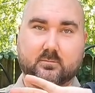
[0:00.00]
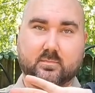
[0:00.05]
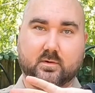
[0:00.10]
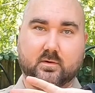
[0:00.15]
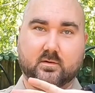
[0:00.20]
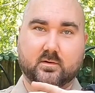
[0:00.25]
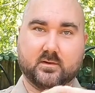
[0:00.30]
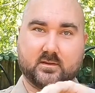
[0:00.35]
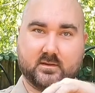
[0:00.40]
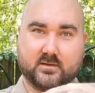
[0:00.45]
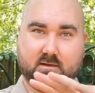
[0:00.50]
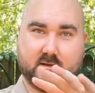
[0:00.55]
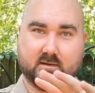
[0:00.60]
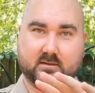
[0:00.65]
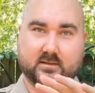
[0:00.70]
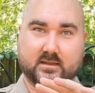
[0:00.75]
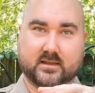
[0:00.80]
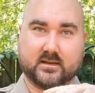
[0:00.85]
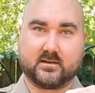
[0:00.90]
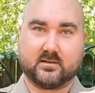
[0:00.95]
pull it, you
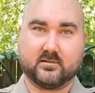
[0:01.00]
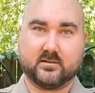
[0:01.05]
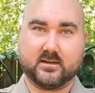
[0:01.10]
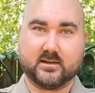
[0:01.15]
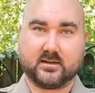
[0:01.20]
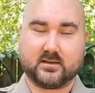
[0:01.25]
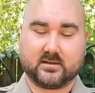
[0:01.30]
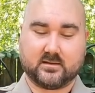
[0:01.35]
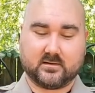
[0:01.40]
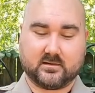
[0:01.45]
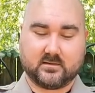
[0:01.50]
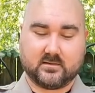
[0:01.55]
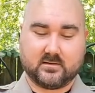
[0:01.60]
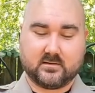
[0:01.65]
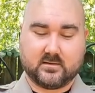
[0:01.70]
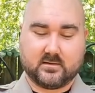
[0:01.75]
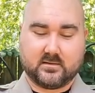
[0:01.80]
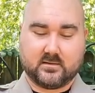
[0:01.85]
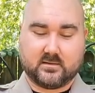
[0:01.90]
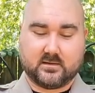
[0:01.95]
hear that click,
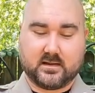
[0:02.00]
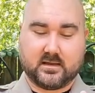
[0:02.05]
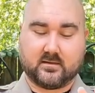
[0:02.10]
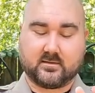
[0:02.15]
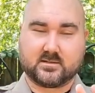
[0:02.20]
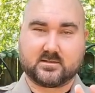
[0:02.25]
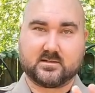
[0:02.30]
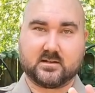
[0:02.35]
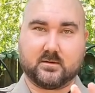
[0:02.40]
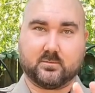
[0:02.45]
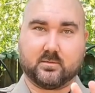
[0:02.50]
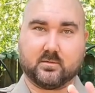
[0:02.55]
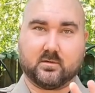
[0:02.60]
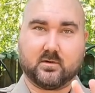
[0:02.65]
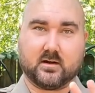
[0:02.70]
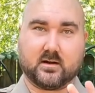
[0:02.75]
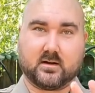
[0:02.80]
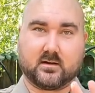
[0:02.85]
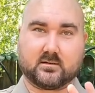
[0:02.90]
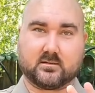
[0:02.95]
now it's double
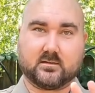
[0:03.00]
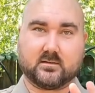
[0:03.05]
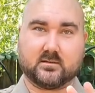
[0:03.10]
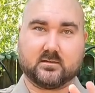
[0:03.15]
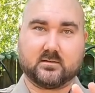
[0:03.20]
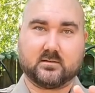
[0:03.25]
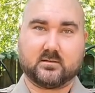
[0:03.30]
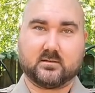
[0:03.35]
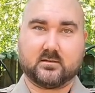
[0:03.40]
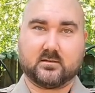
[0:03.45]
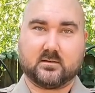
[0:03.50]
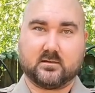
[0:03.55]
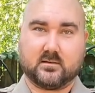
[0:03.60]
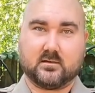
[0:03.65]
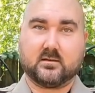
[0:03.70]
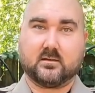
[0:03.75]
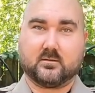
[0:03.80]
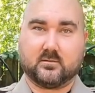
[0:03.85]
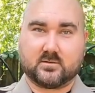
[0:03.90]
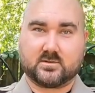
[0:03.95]
locked,
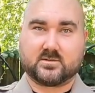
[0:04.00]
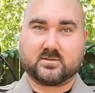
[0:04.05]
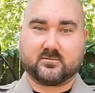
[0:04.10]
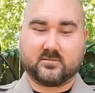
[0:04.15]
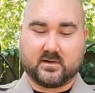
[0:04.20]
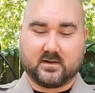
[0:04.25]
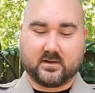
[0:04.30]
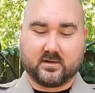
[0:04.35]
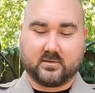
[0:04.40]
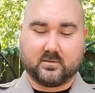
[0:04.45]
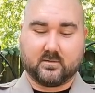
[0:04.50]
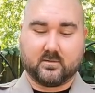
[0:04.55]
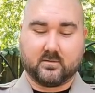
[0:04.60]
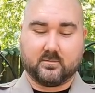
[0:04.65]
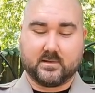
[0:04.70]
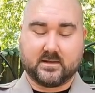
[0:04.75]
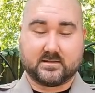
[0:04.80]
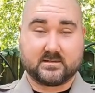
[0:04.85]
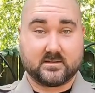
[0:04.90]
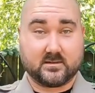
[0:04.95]
which is very cool.
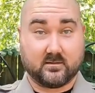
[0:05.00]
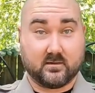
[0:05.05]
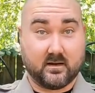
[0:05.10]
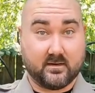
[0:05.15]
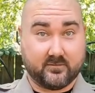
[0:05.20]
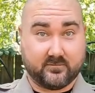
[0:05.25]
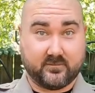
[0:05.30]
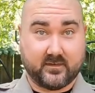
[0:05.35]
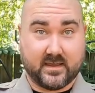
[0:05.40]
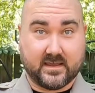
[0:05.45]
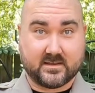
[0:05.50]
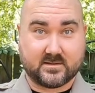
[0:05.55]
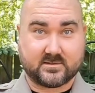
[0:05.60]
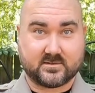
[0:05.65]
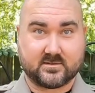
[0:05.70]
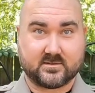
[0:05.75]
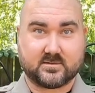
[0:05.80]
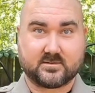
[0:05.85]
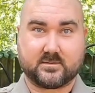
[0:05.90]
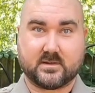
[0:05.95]
It makes it a lot
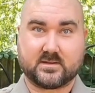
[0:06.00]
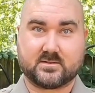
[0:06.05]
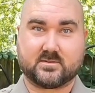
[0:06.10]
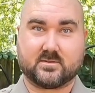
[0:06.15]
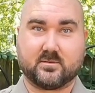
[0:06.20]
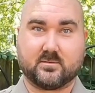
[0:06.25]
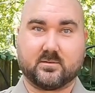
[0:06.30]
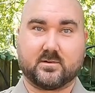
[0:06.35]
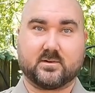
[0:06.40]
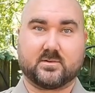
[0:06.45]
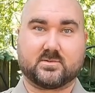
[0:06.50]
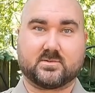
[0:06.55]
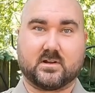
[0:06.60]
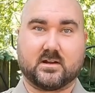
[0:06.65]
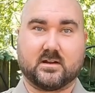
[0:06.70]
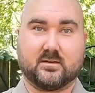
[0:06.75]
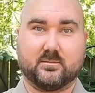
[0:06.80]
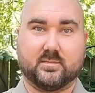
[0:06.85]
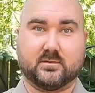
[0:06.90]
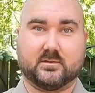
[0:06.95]
faster, especially when you're
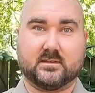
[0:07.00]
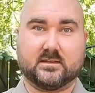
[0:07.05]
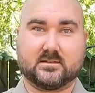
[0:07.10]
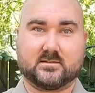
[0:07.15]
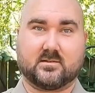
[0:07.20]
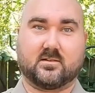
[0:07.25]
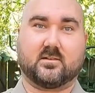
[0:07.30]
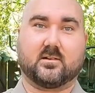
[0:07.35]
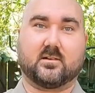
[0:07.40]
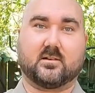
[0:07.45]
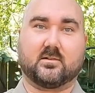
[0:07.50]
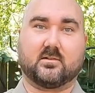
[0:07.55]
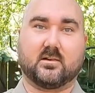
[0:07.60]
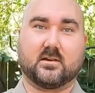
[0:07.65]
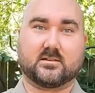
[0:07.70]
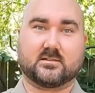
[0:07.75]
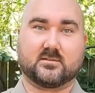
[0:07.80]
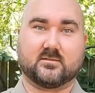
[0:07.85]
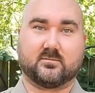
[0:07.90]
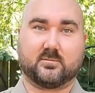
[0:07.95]
trying to put these on an
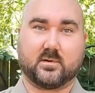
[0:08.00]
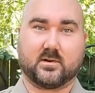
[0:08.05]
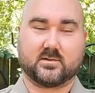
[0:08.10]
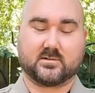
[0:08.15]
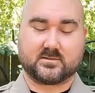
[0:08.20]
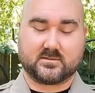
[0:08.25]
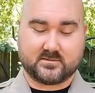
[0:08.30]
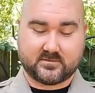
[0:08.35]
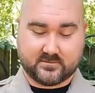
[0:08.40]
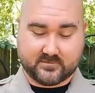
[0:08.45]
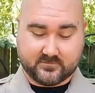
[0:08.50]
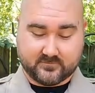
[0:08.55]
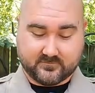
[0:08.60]
aggressive person.